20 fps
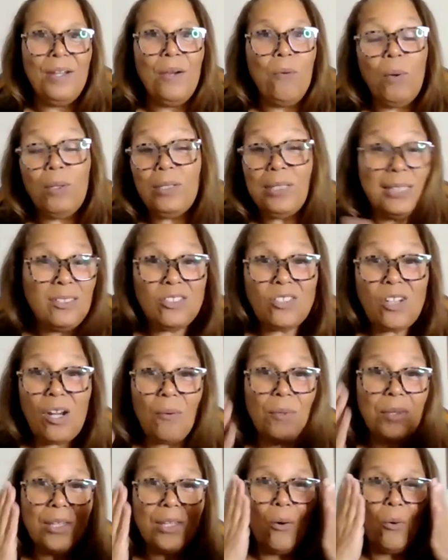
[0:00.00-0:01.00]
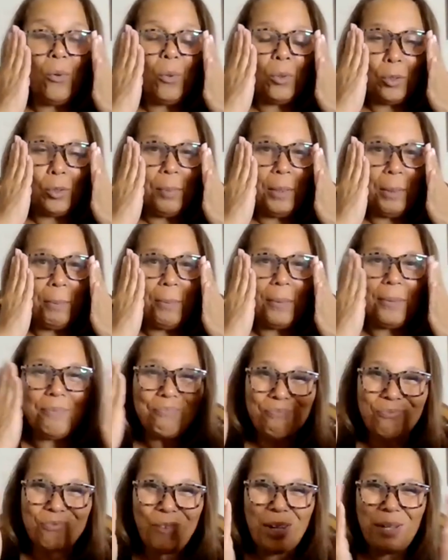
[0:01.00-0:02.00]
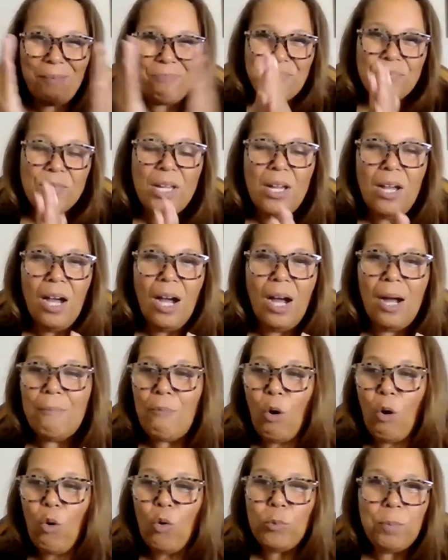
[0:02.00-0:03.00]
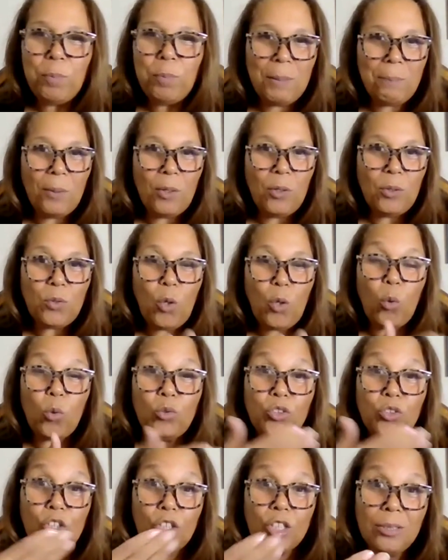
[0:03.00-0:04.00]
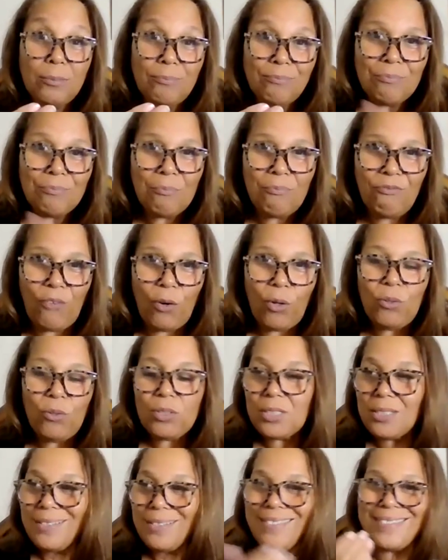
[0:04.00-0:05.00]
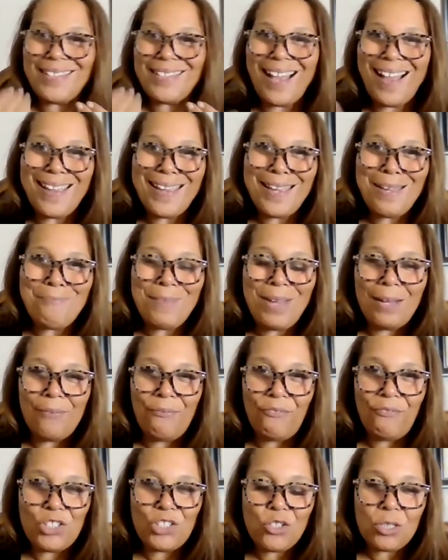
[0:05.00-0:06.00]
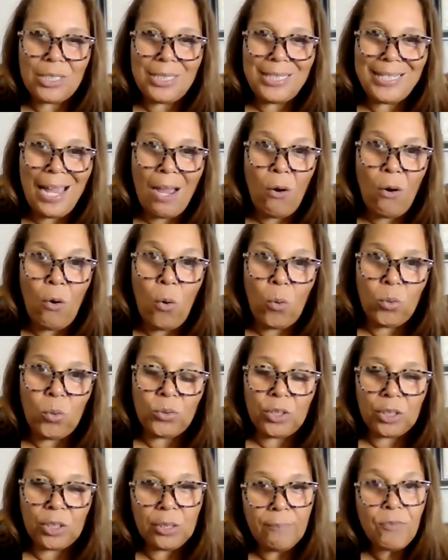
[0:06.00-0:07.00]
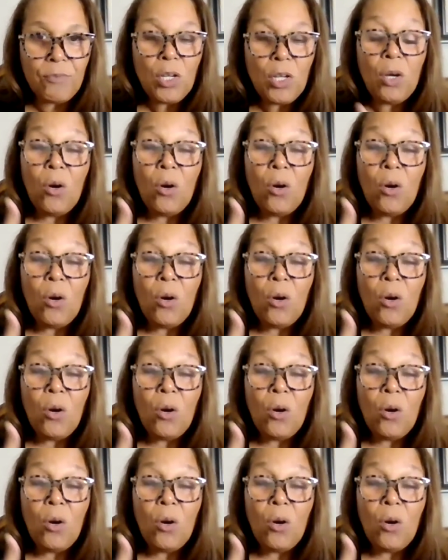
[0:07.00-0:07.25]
Well, let's start with the older people, right? Old people, older folks, because I am officially now older.